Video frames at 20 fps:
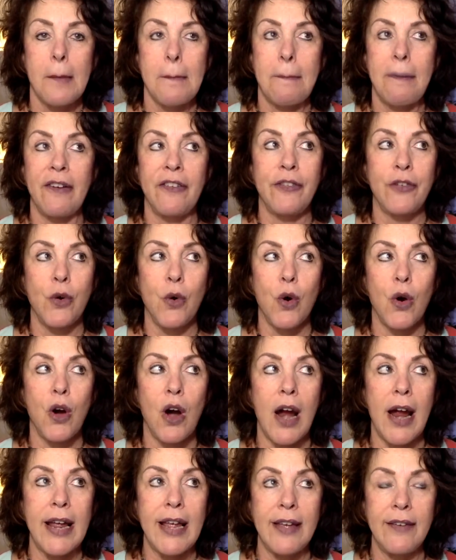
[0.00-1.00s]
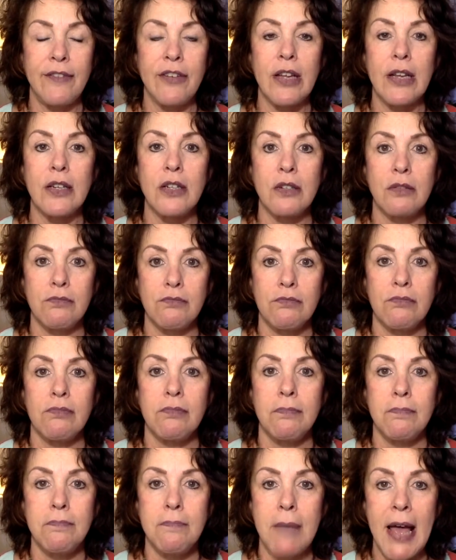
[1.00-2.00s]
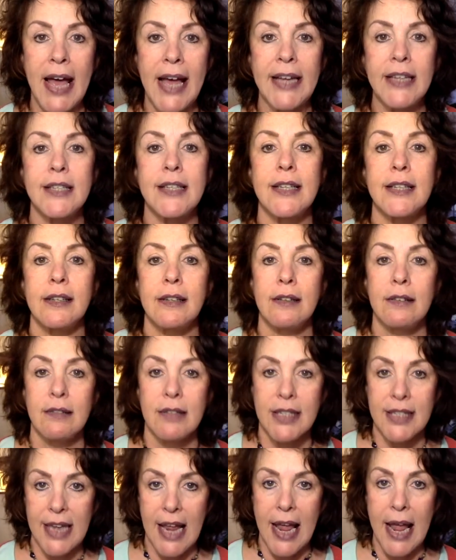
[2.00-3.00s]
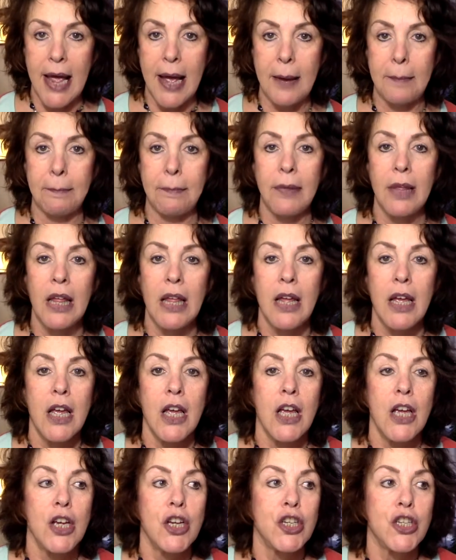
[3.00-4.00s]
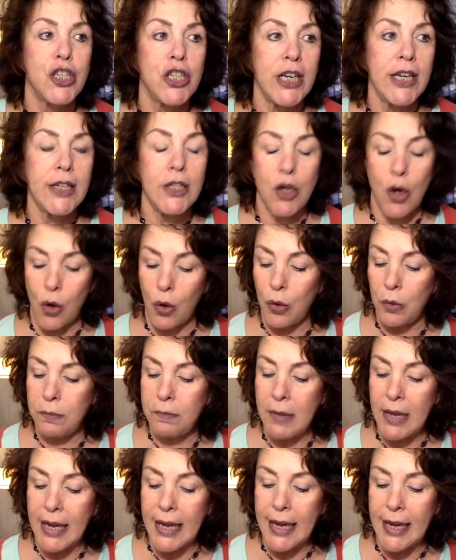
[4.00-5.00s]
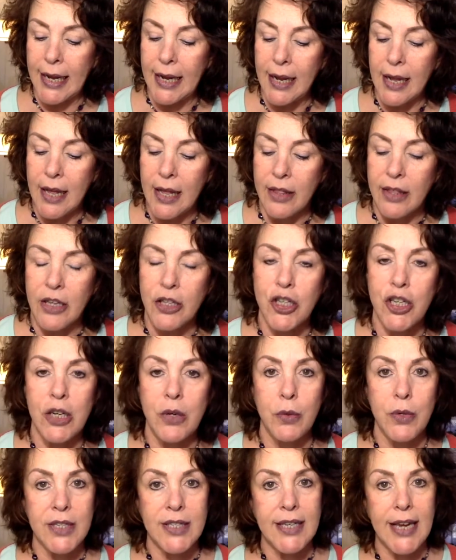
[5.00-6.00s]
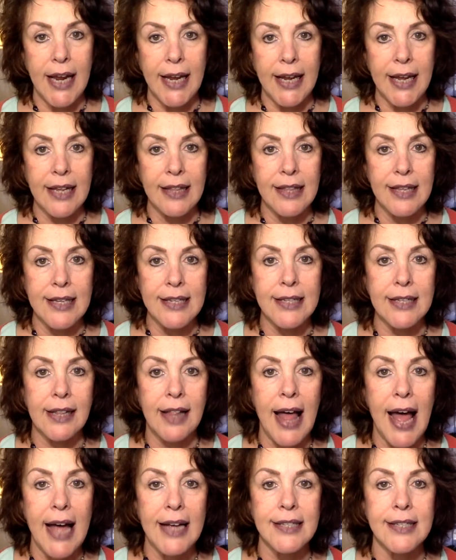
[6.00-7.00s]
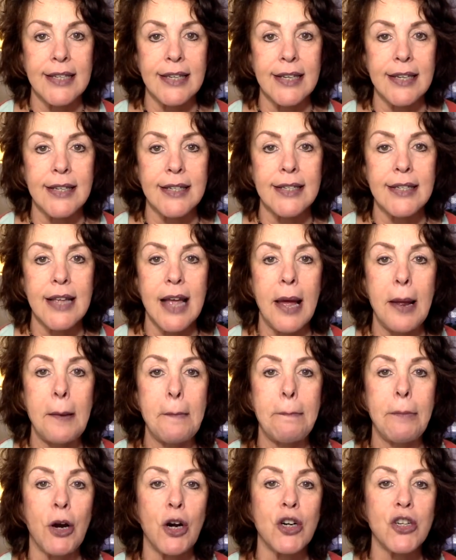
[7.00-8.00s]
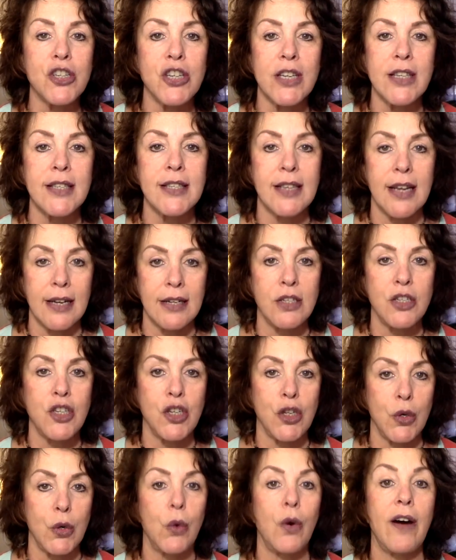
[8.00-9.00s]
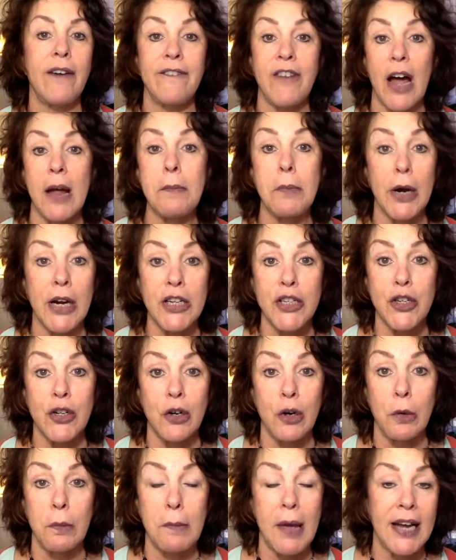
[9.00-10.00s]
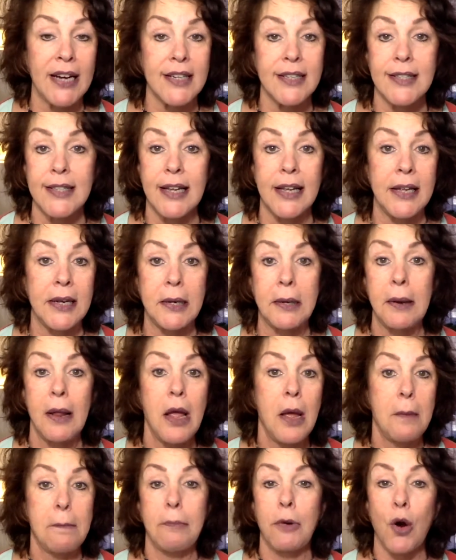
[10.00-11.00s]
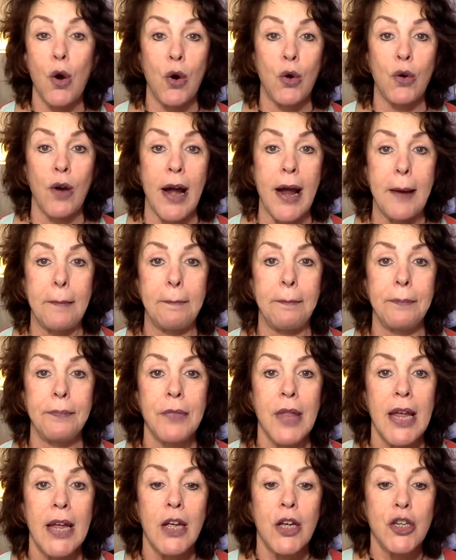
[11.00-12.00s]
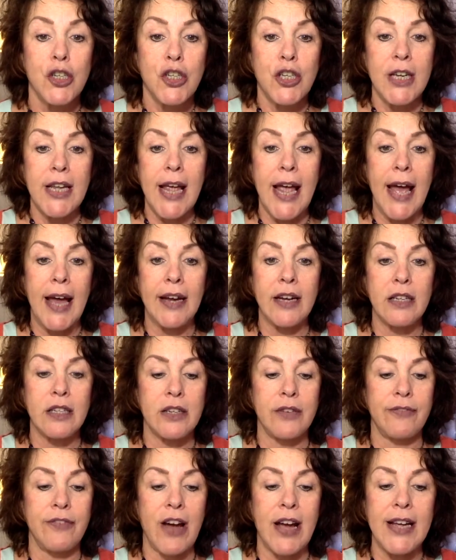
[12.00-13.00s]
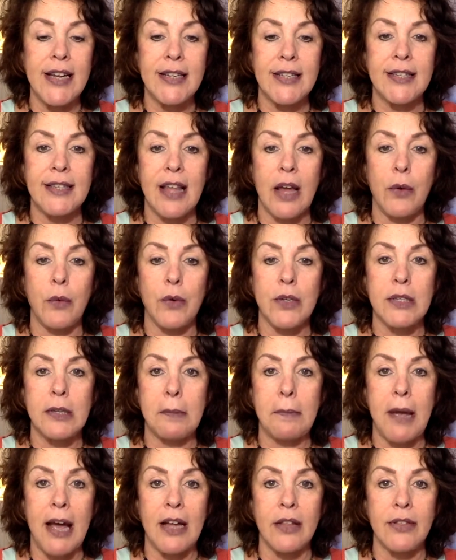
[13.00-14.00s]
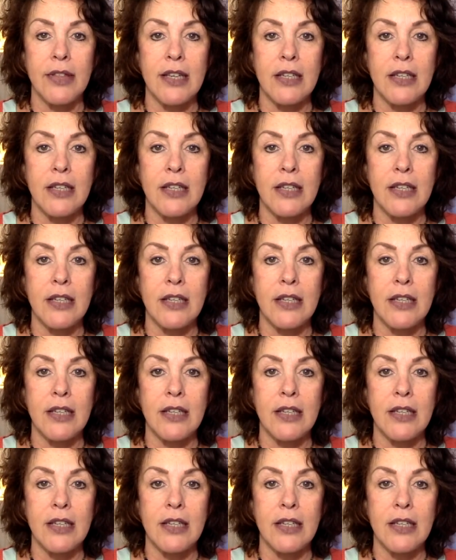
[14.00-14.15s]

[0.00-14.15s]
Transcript: before I even met Sam, she told me that she was taking these classes and purchased into a vibrational medicine program. She had a device that was about